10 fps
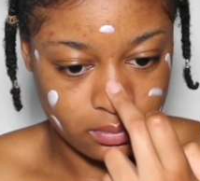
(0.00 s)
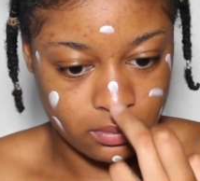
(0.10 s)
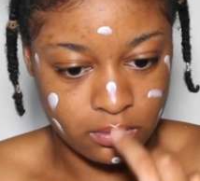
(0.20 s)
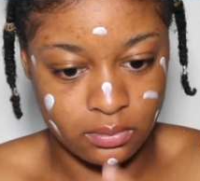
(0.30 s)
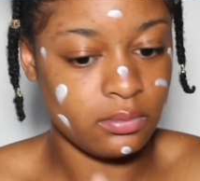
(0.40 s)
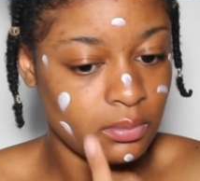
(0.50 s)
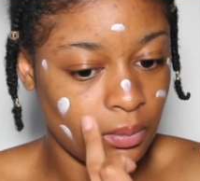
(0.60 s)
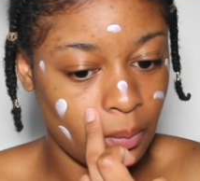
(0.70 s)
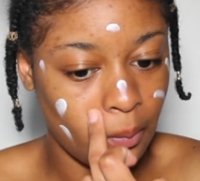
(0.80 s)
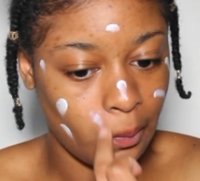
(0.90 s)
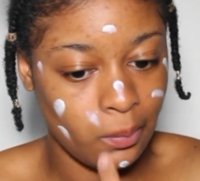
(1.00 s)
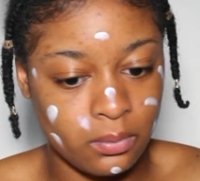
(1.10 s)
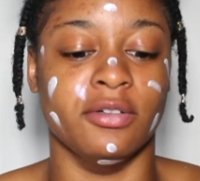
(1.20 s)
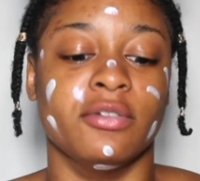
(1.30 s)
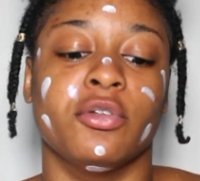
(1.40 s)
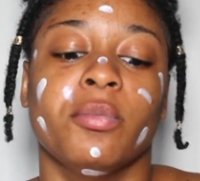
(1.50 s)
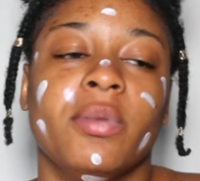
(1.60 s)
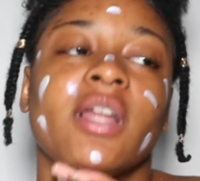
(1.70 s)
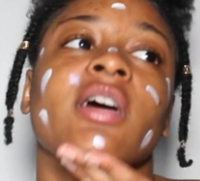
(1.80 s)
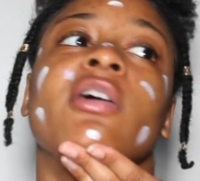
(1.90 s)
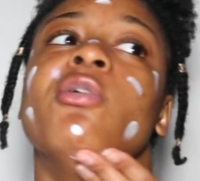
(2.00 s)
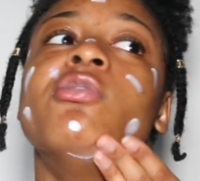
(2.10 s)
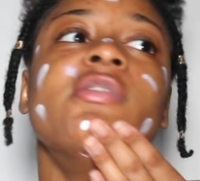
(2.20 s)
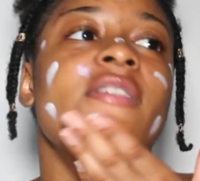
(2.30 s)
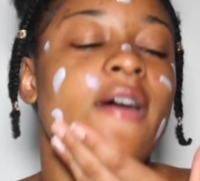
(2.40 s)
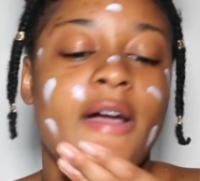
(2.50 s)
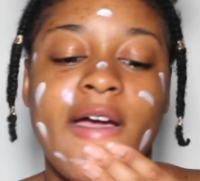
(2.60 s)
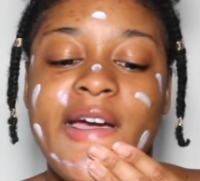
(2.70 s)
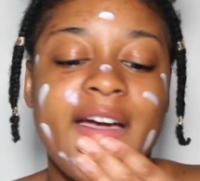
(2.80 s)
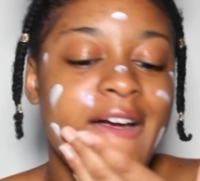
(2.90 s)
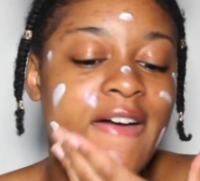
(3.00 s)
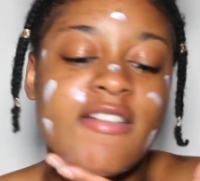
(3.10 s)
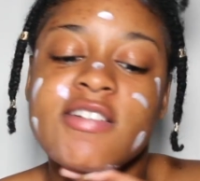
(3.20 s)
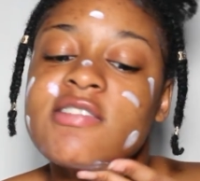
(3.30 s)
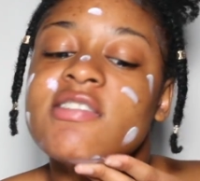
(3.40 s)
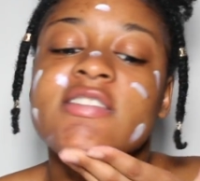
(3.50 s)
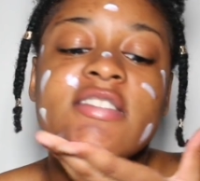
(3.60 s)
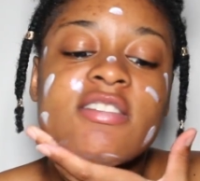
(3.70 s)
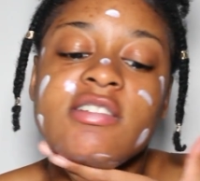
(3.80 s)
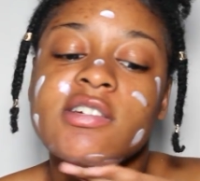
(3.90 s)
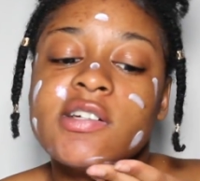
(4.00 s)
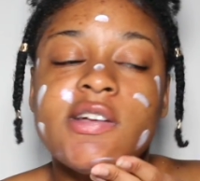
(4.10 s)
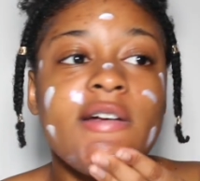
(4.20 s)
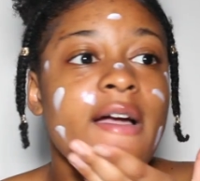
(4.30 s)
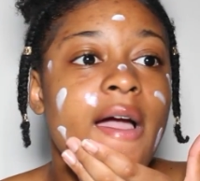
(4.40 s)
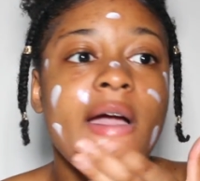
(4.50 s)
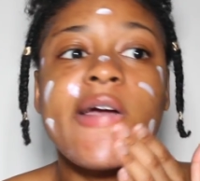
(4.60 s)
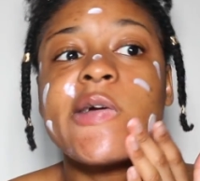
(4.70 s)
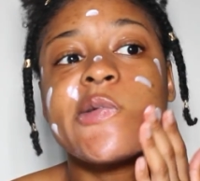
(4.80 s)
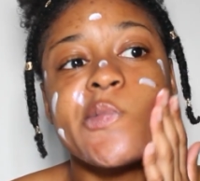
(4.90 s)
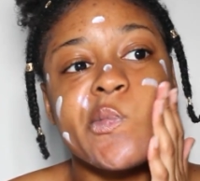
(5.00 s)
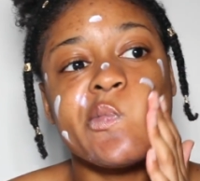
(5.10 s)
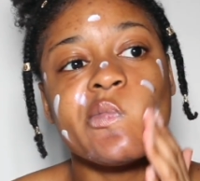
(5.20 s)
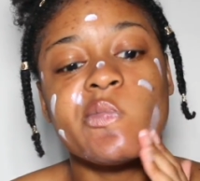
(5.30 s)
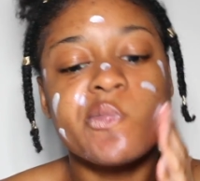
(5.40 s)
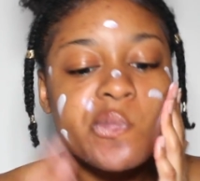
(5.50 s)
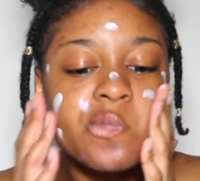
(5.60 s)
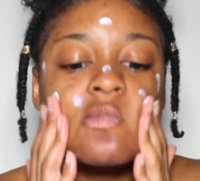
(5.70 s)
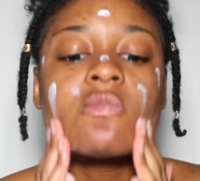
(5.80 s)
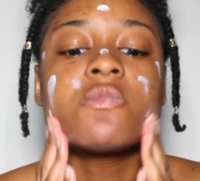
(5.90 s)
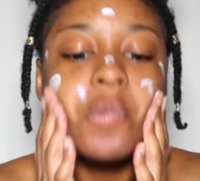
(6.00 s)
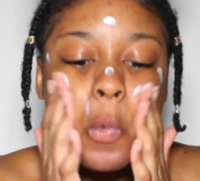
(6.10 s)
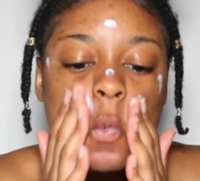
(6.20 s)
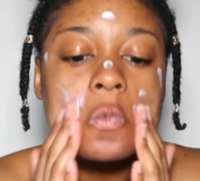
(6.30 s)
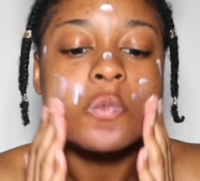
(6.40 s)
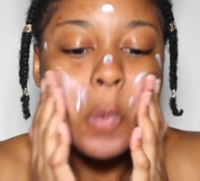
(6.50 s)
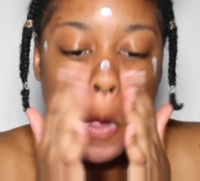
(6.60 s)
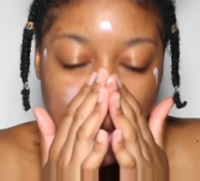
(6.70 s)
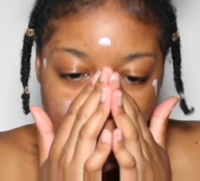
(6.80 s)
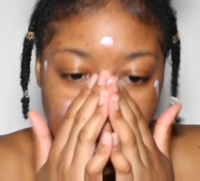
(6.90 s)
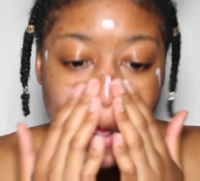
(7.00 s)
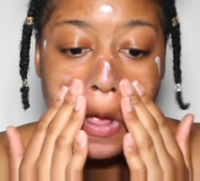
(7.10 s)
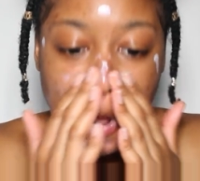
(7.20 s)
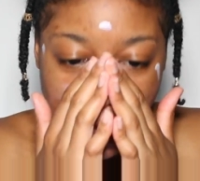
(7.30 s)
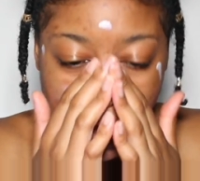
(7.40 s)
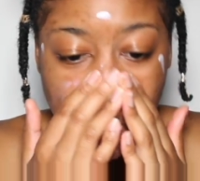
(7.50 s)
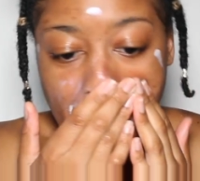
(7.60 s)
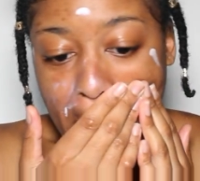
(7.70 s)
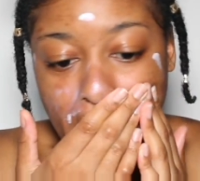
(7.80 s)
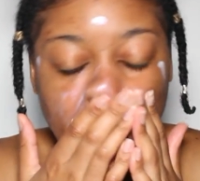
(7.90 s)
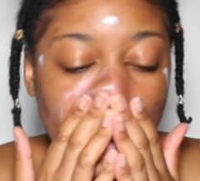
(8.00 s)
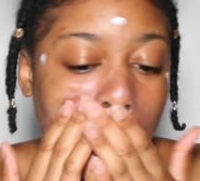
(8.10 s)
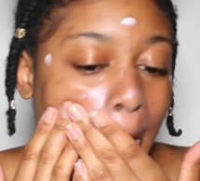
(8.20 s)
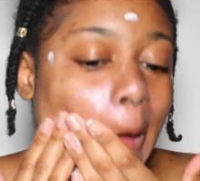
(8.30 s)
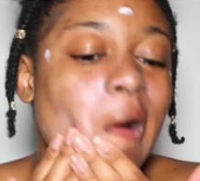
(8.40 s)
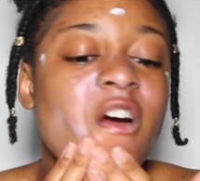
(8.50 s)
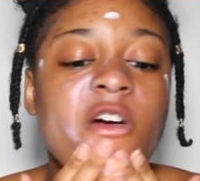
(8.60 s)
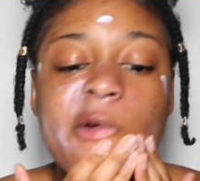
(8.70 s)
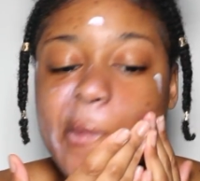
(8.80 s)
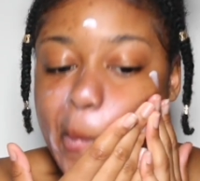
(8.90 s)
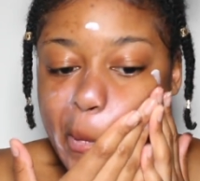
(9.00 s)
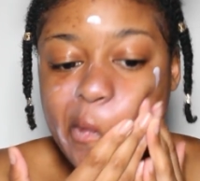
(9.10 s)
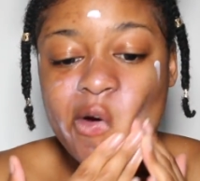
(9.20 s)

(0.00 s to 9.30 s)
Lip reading: Lumilayer Primer. And I've been using this lately. It's been keeping my face glowy. I think it's perfect for the summer personally.